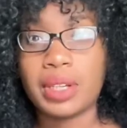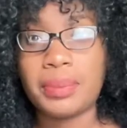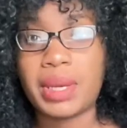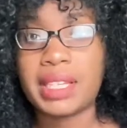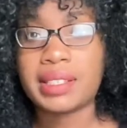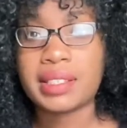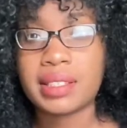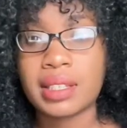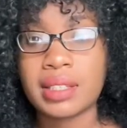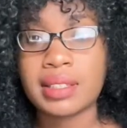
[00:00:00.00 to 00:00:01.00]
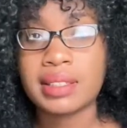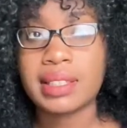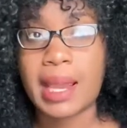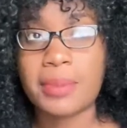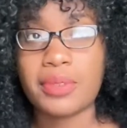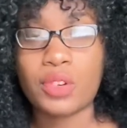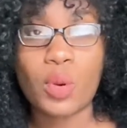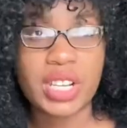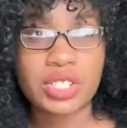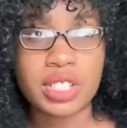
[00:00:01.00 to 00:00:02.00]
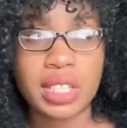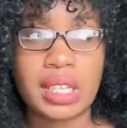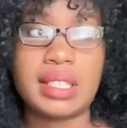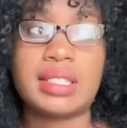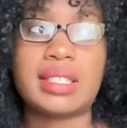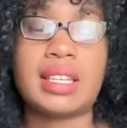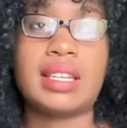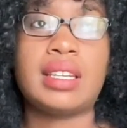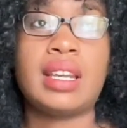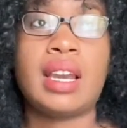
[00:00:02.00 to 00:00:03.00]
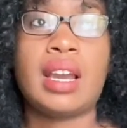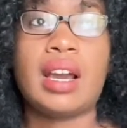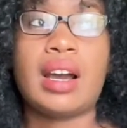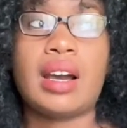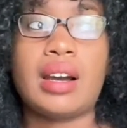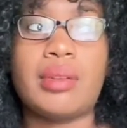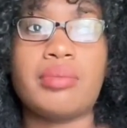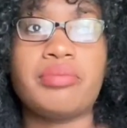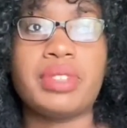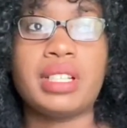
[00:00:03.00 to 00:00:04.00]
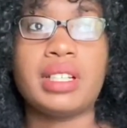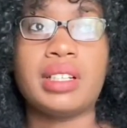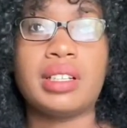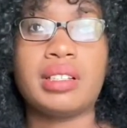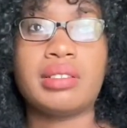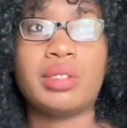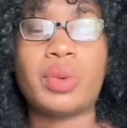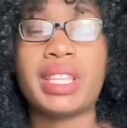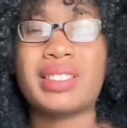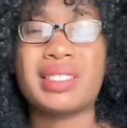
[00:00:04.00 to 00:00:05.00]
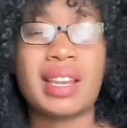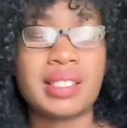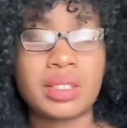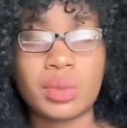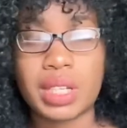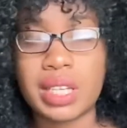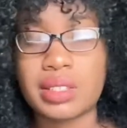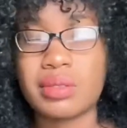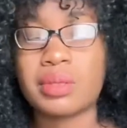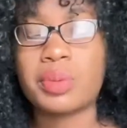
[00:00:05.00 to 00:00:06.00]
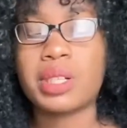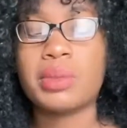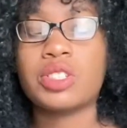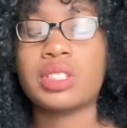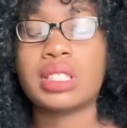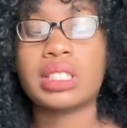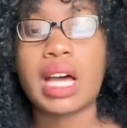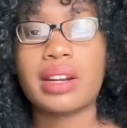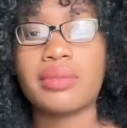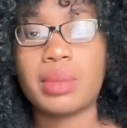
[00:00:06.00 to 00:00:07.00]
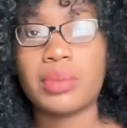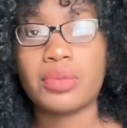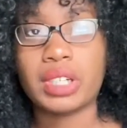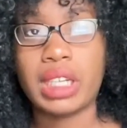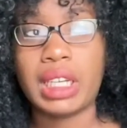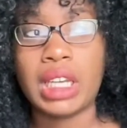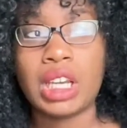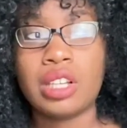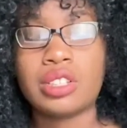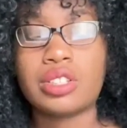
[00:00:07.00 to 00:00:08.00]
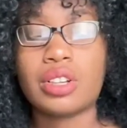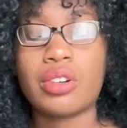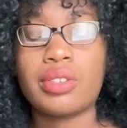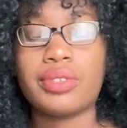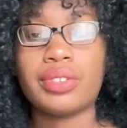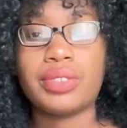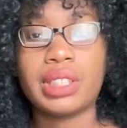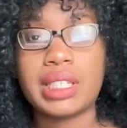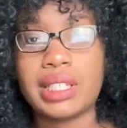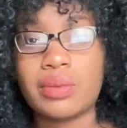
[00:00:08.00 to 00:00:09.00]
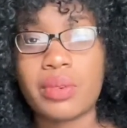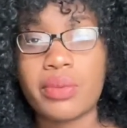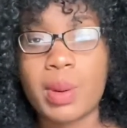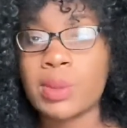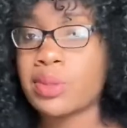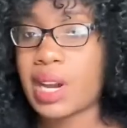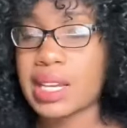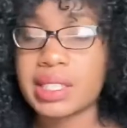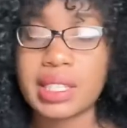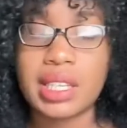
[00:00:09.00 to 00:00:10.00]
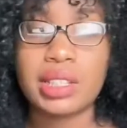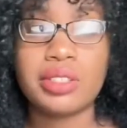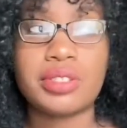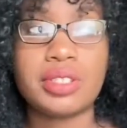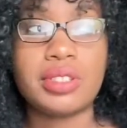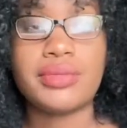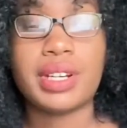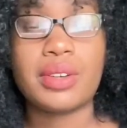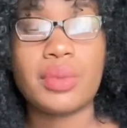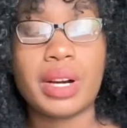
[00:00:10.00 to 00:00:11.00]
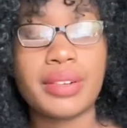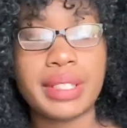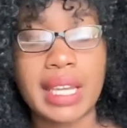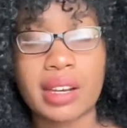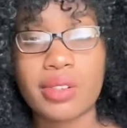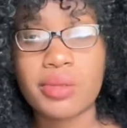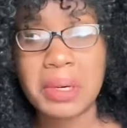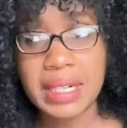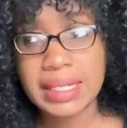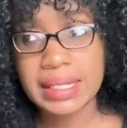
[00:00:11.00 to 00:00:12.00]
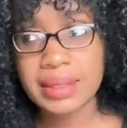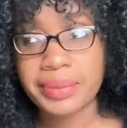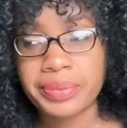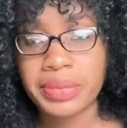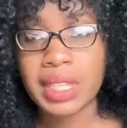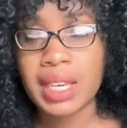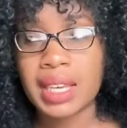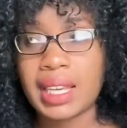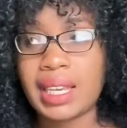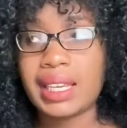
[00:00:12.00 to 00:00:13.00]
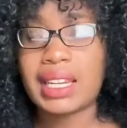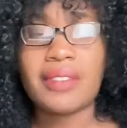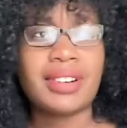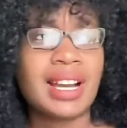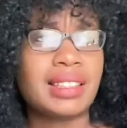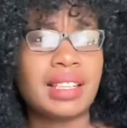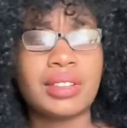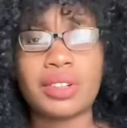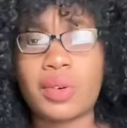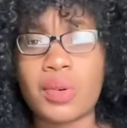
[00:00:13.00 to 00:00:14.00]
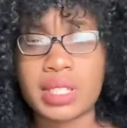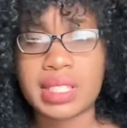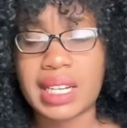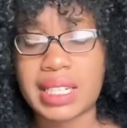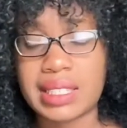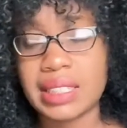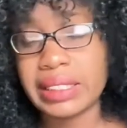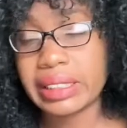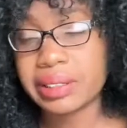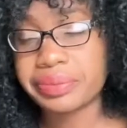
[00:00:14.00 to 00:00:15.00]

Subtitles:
based type of questions, and the way the test was, it was pretty much just a lot of memory. So if you're really good with memorizing, you should do very well in that course. And I forgot the other course that I took.